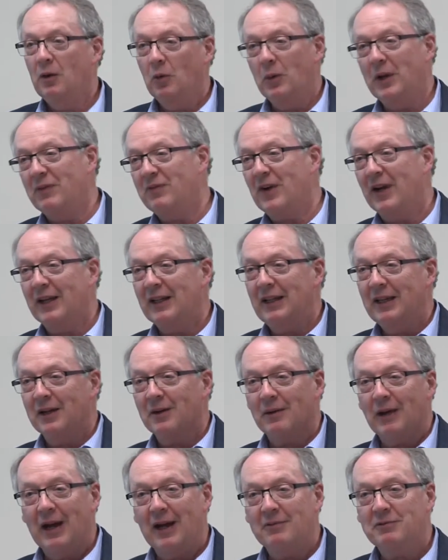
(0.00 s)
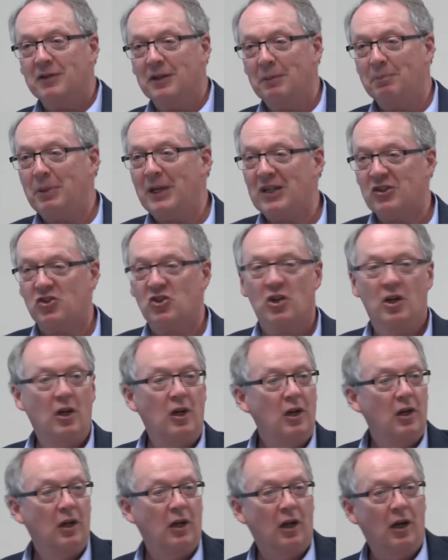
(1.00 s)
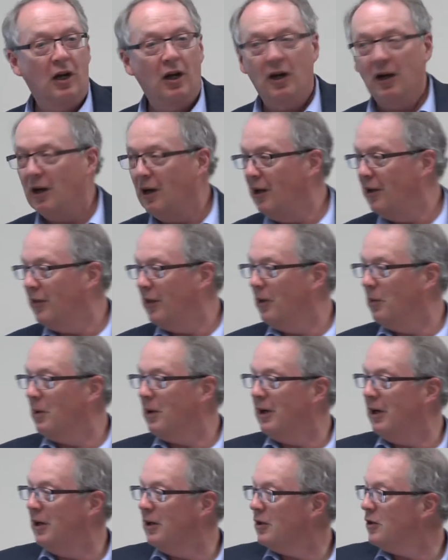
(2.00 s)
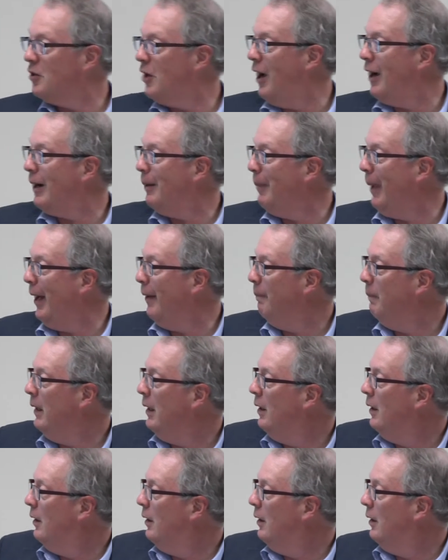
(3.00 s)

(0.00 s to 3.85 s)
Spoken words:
we finally arrived to the pitch that we're here to talk about.